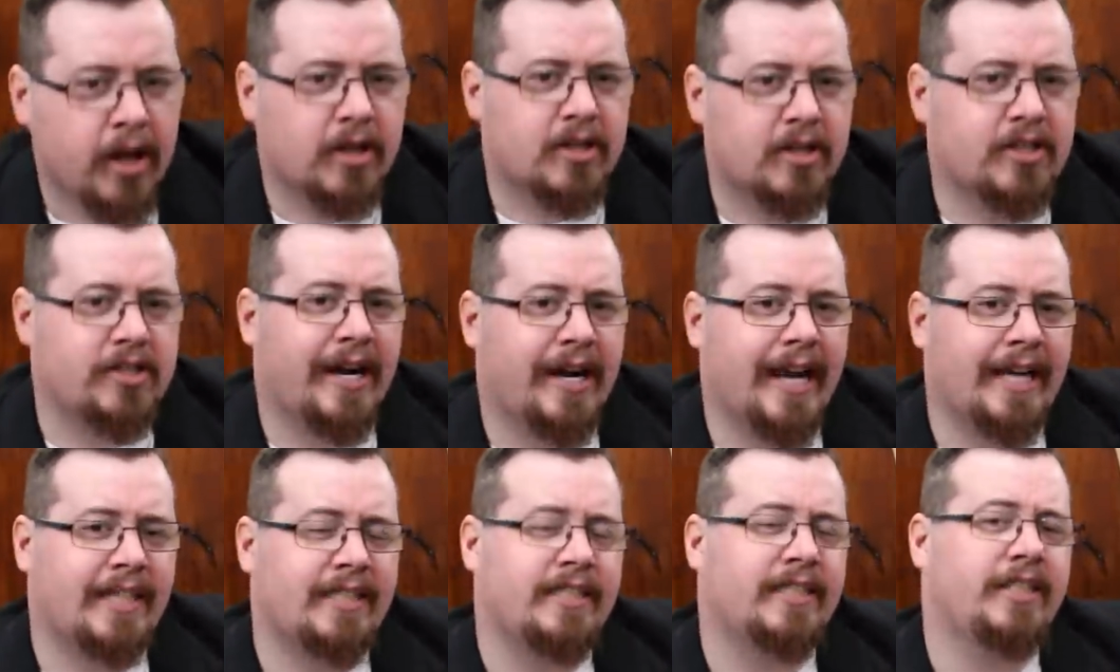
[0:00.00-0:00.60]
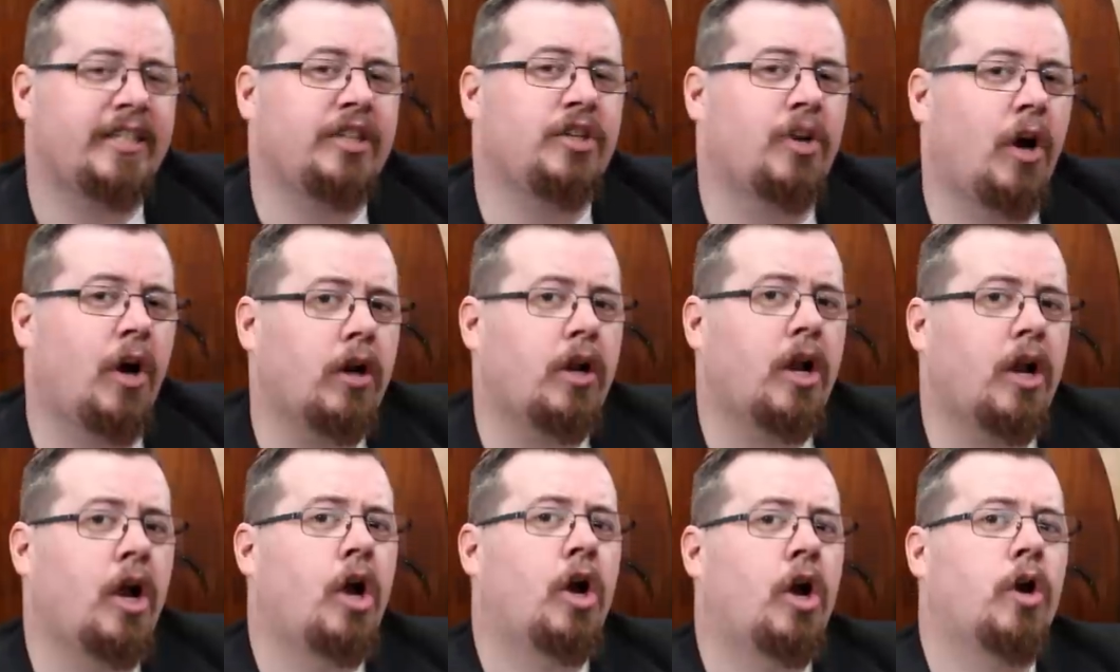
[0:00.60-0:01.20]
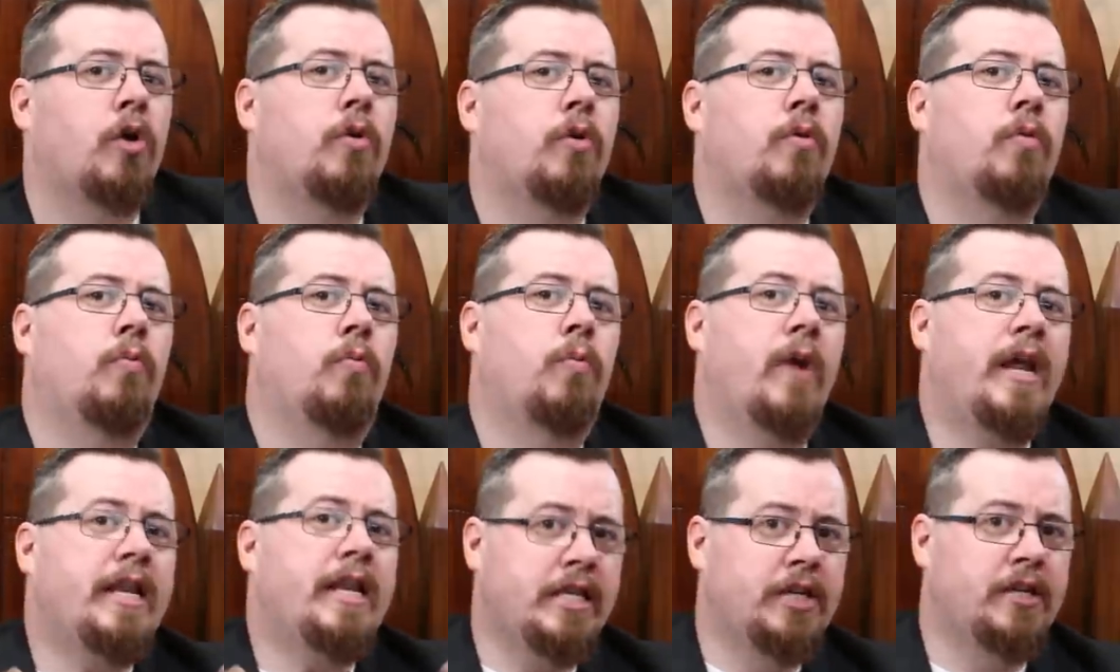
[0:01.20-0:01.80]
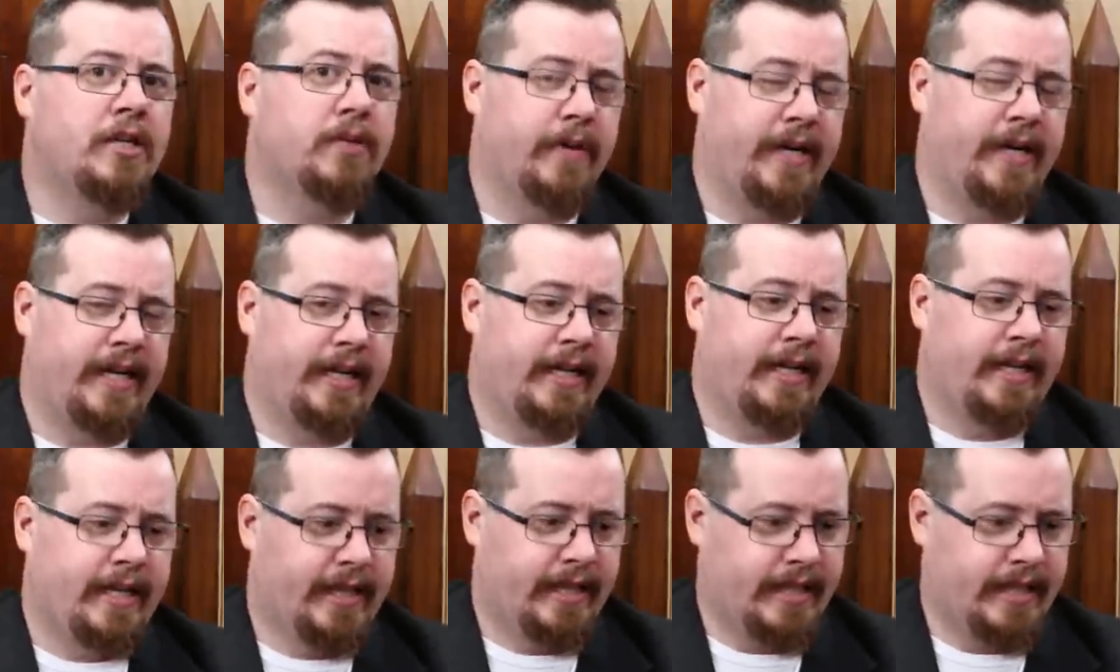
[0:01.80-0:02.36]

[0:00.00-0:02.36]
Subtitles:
because they're actually not rendering